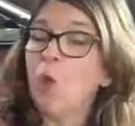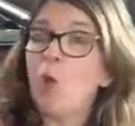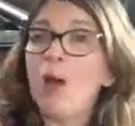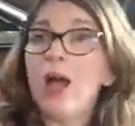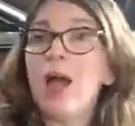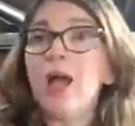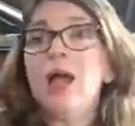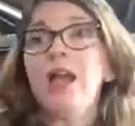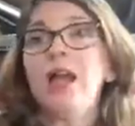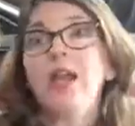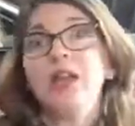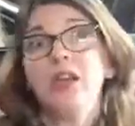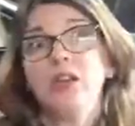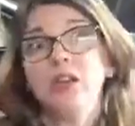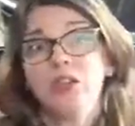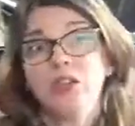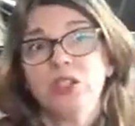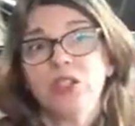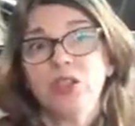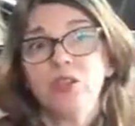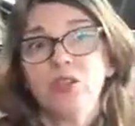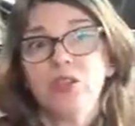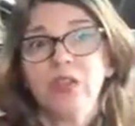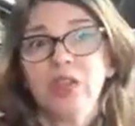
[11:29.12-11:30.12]
Well, and I
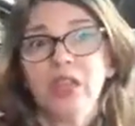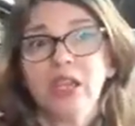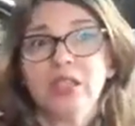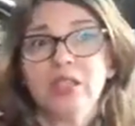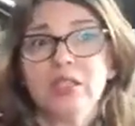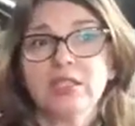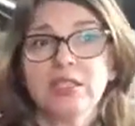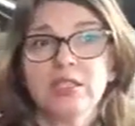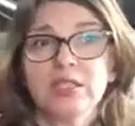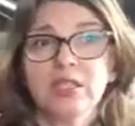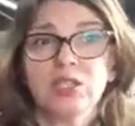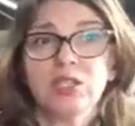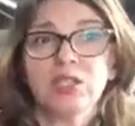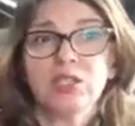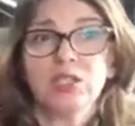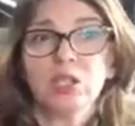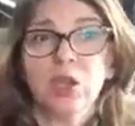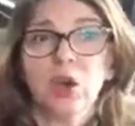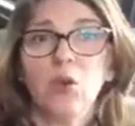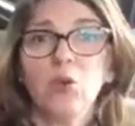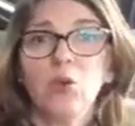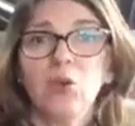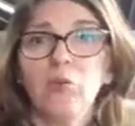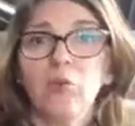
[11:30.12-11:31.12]
also think it's
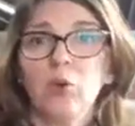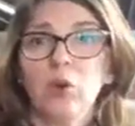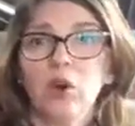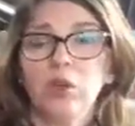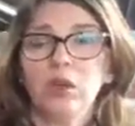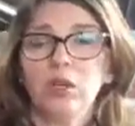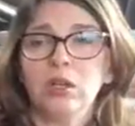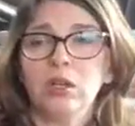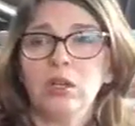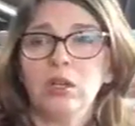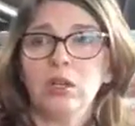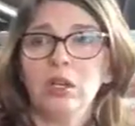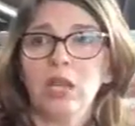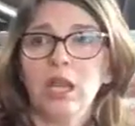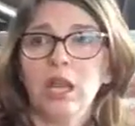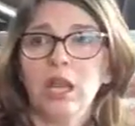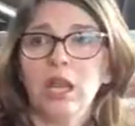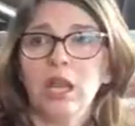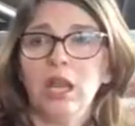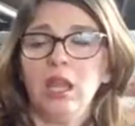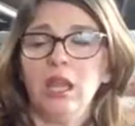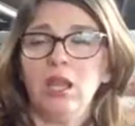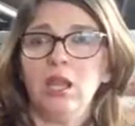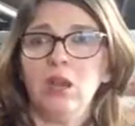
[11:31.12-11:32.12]
so important,
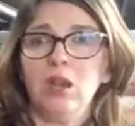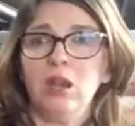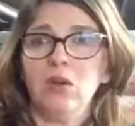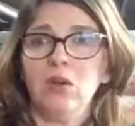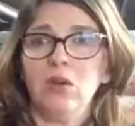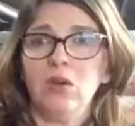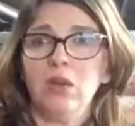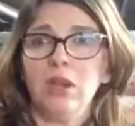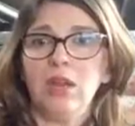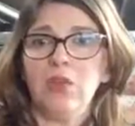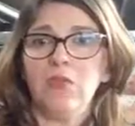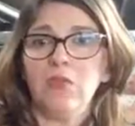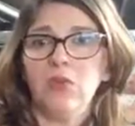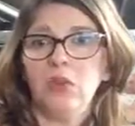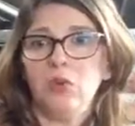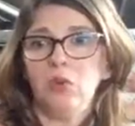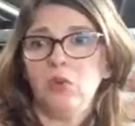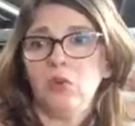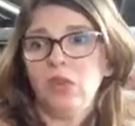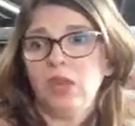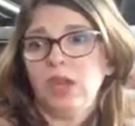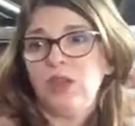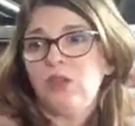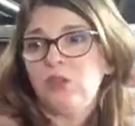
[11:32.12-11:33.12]
you know, if
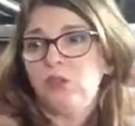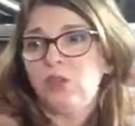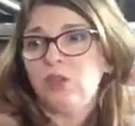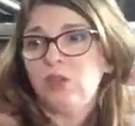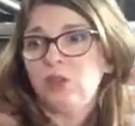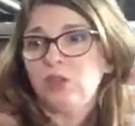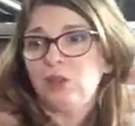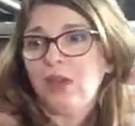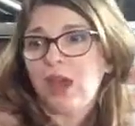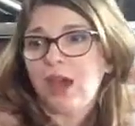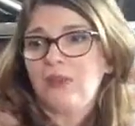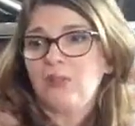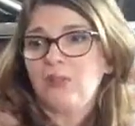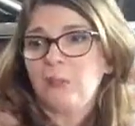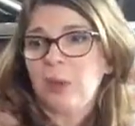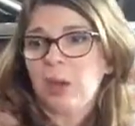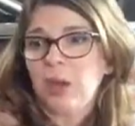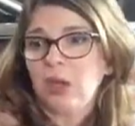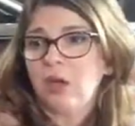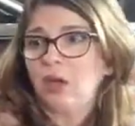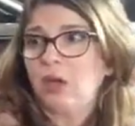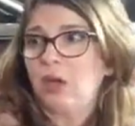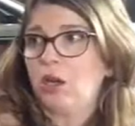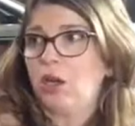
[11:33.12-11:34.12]
you do have a
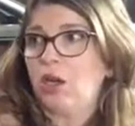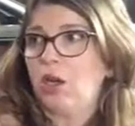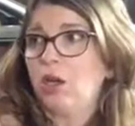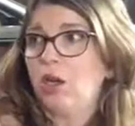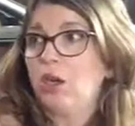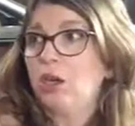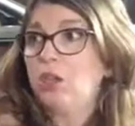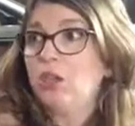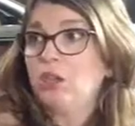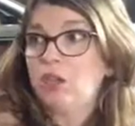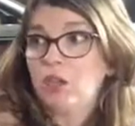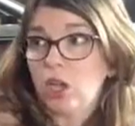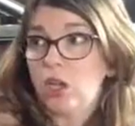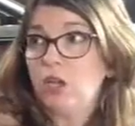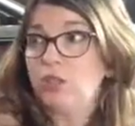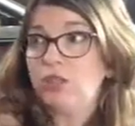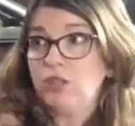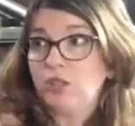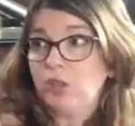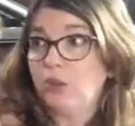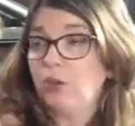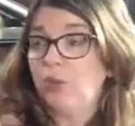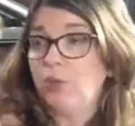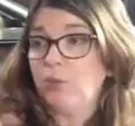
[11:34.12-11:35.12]
partner, to
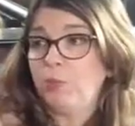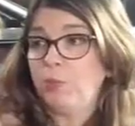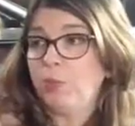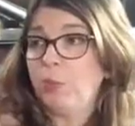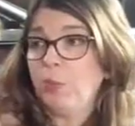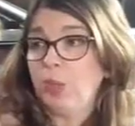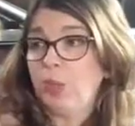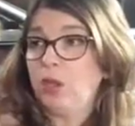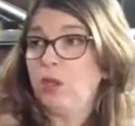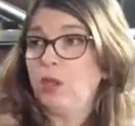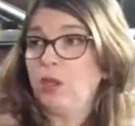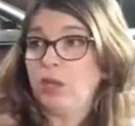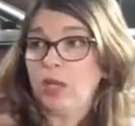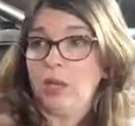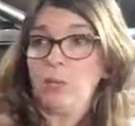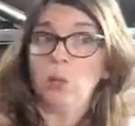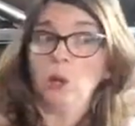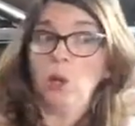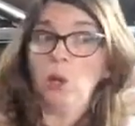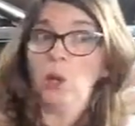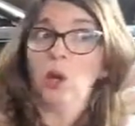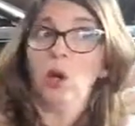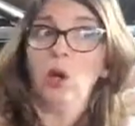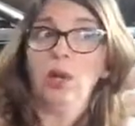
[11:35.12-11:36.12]
also pull him
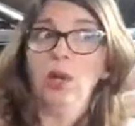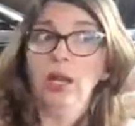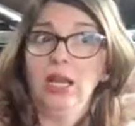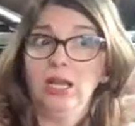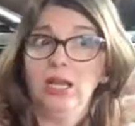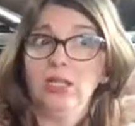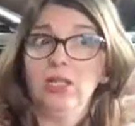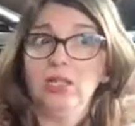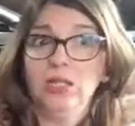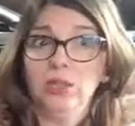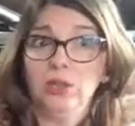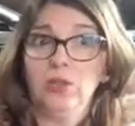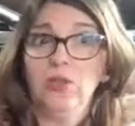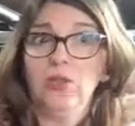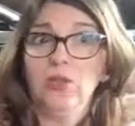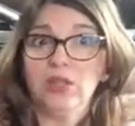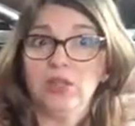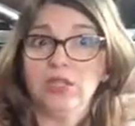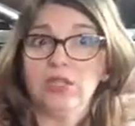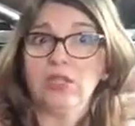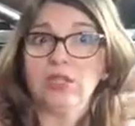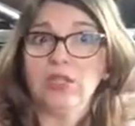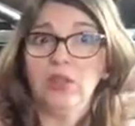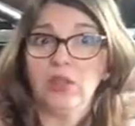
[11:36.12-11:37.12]
or her into
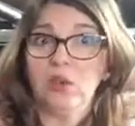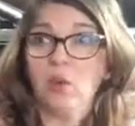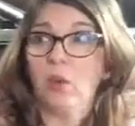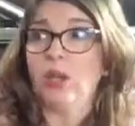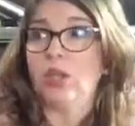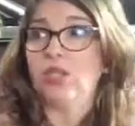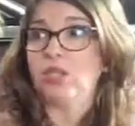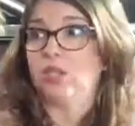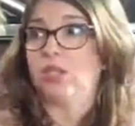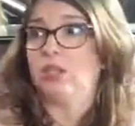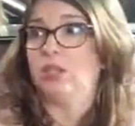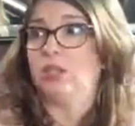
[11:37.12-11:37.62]
this equation.